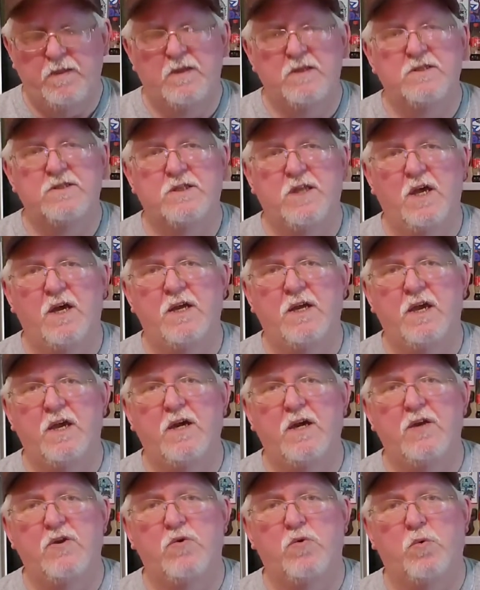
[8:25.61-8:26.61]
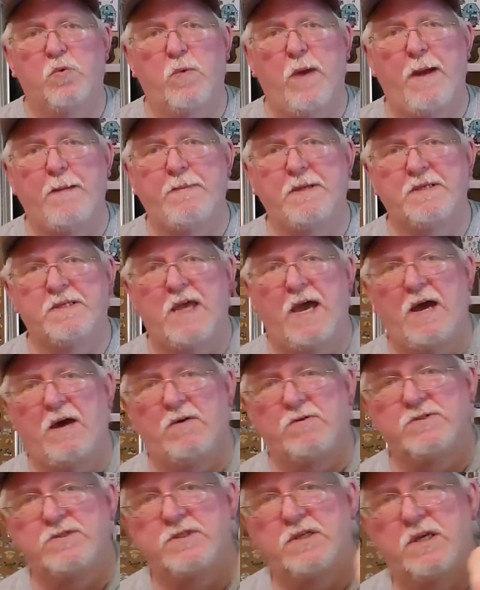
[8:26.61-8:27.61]
stuck in Rabbit's
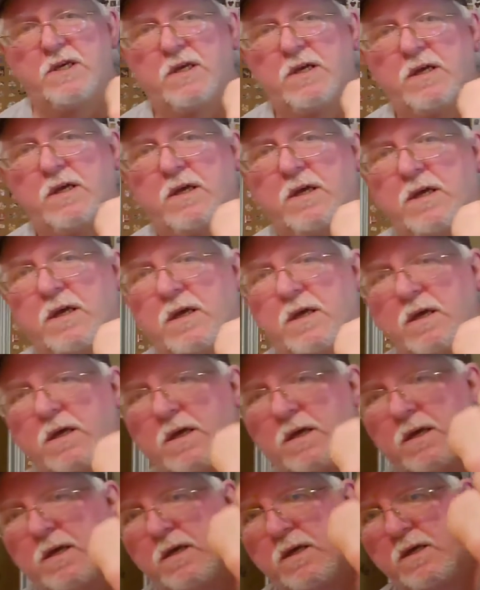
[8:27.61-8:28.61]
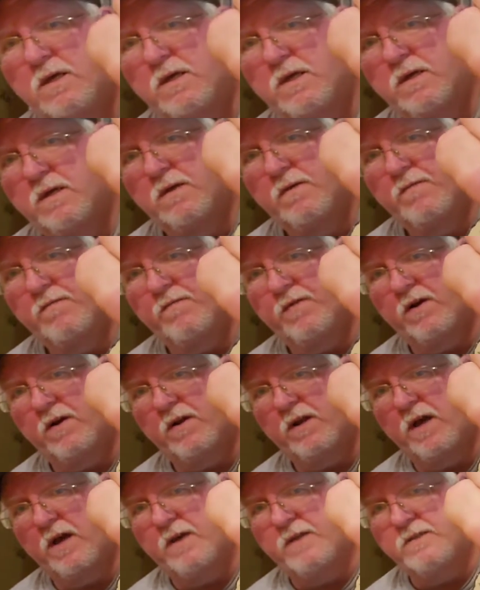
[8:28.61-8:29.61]
house. Very
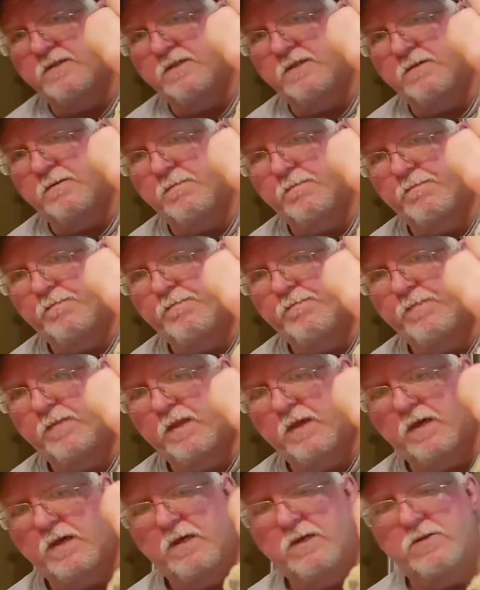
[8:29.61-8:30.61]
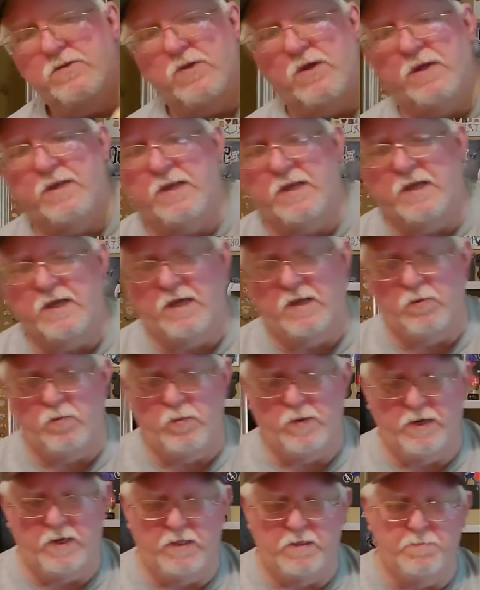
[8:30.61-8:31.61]
nice. So I did get a
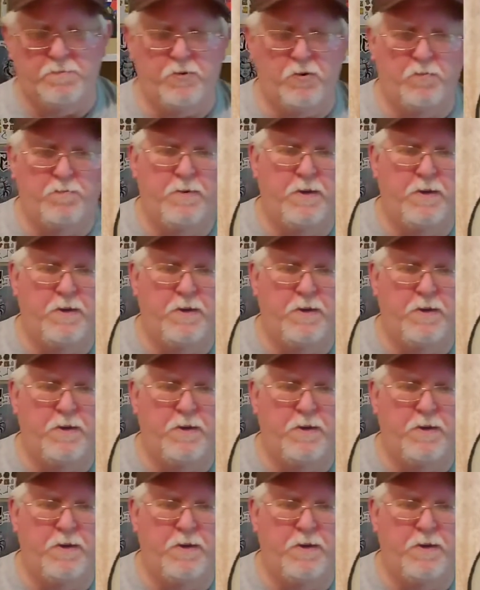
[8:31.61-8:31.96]
Winnie-the-Pooh